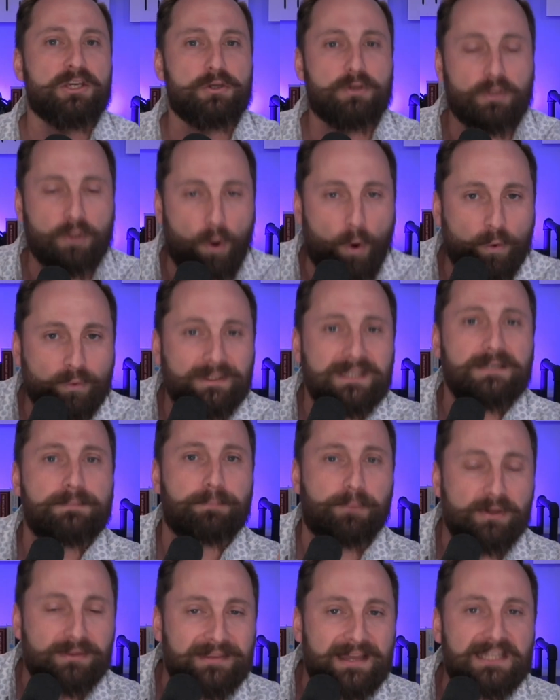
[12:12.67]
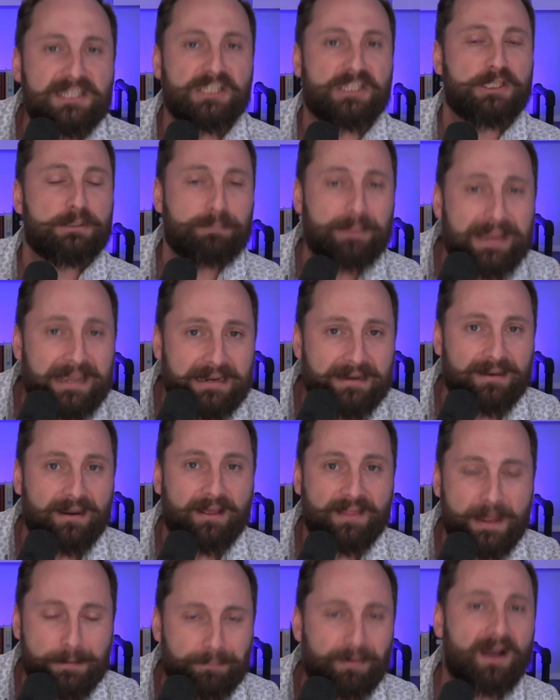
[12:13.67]
You can only put that
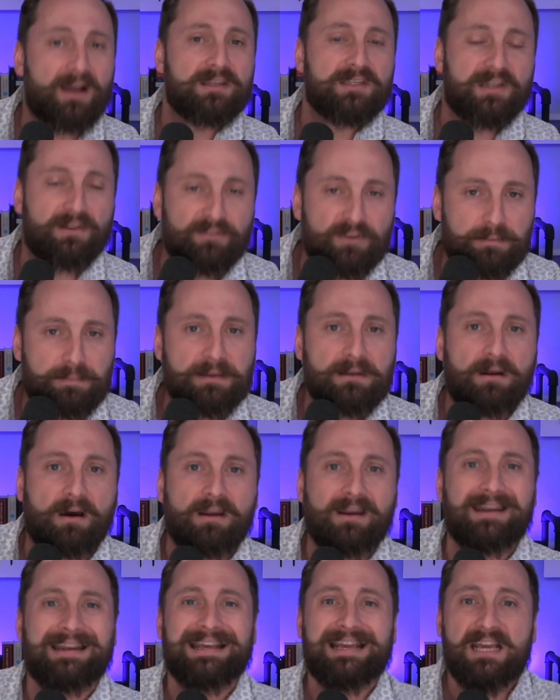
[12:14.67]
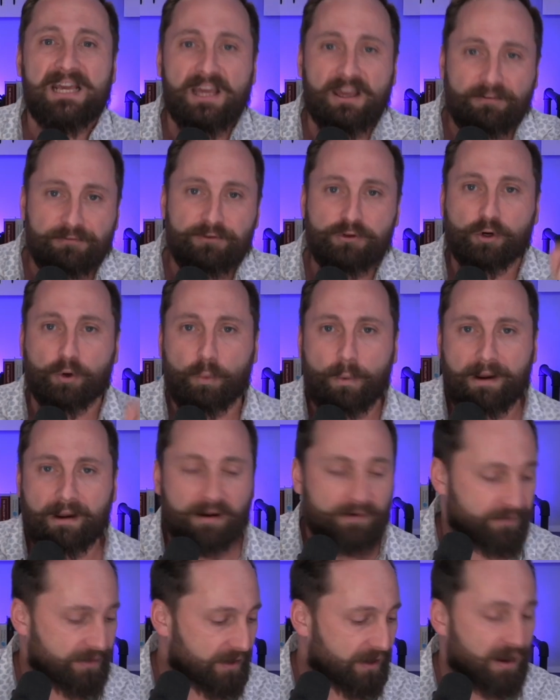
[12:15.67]
spin, that positive spin on it, if you're
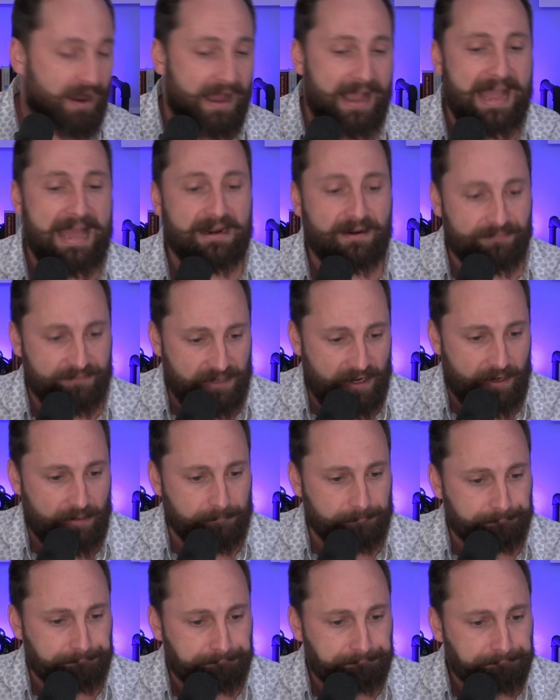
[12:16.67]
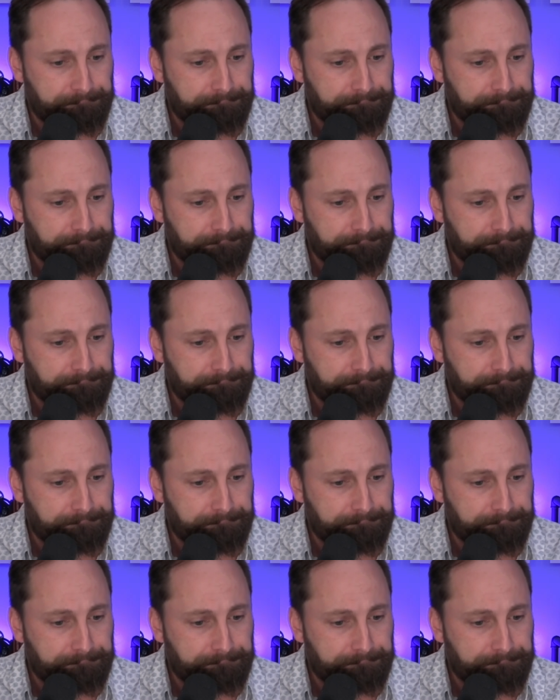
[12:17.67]
aware of it ahead of time.